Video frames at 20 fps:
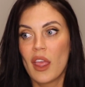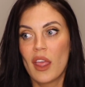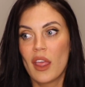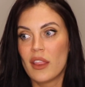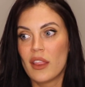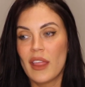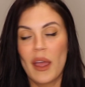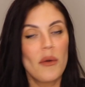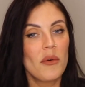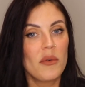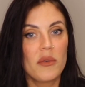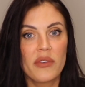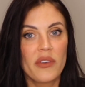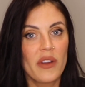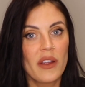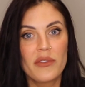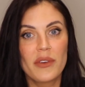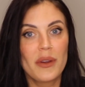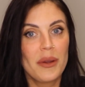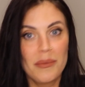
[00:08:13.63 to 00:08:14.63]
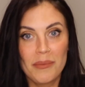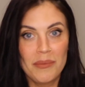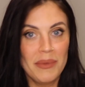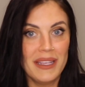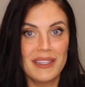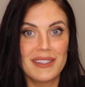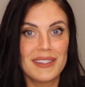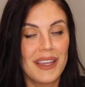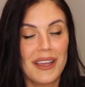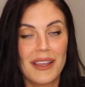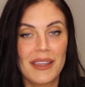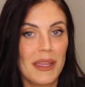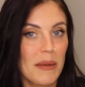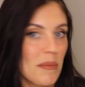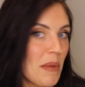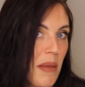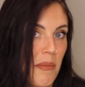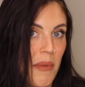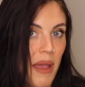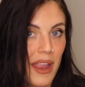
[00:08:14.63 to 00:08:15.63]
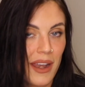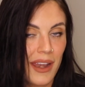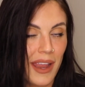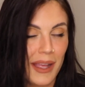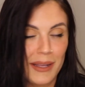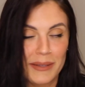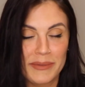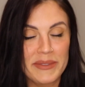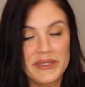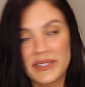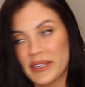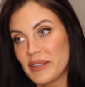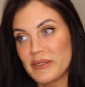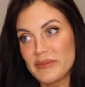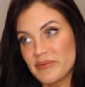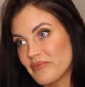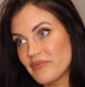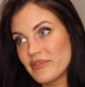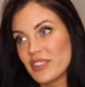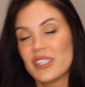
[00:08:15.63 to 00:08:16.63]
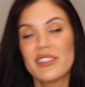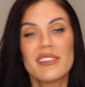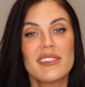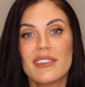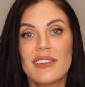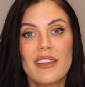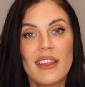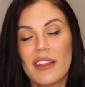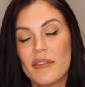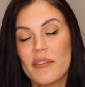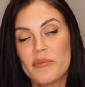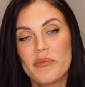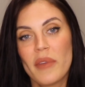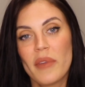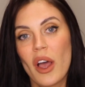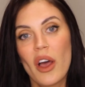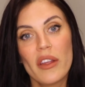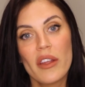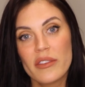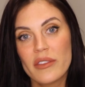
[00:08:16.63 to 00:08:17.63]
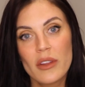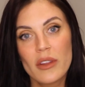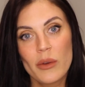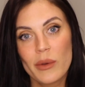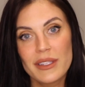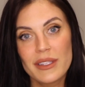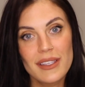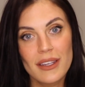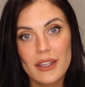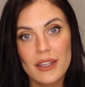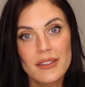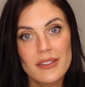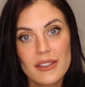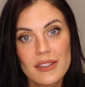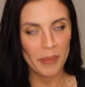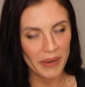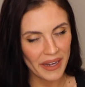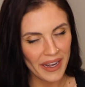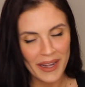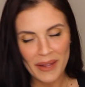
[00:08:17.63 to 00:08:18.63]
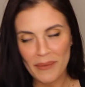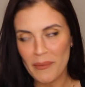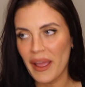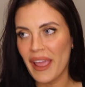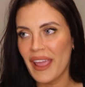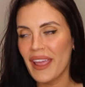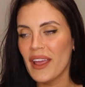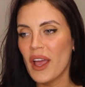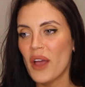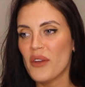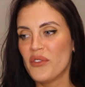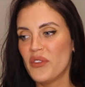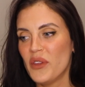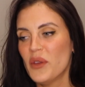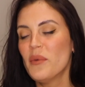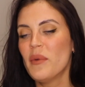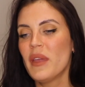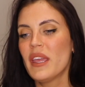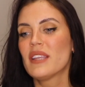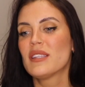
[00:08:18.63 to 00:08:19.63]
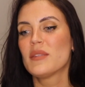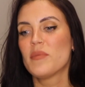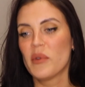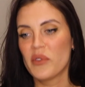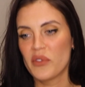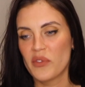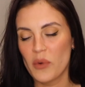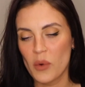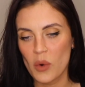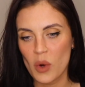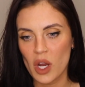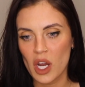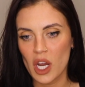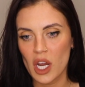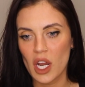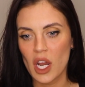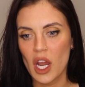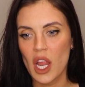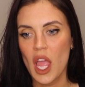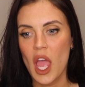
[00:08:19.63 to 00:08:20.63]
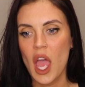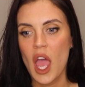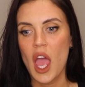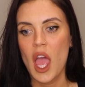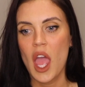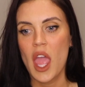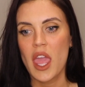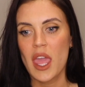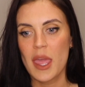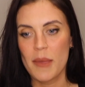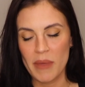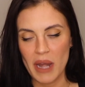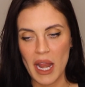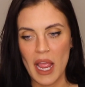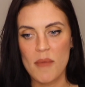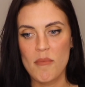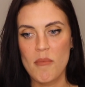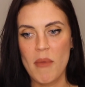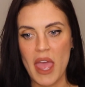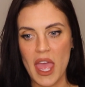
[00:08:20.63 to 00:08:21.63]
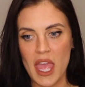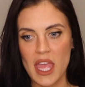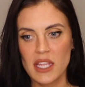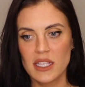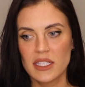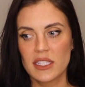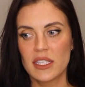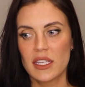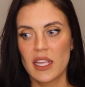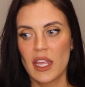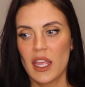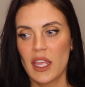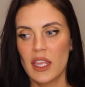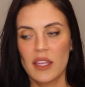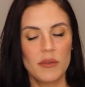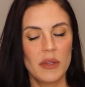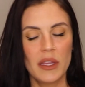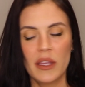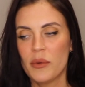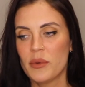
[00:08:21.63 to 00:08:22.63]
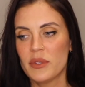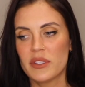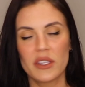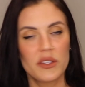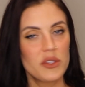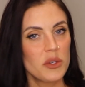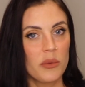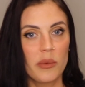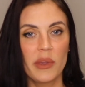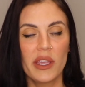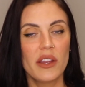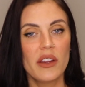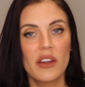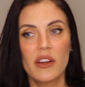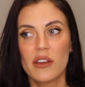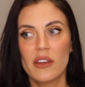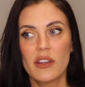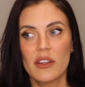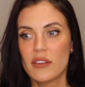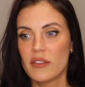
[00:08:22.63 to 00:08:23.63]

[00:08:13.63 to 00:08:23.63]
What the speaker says: that will forever be stuck in my mind now. So just an odd coincidence. But anyway, a few weeks before him and I met, it was such a weird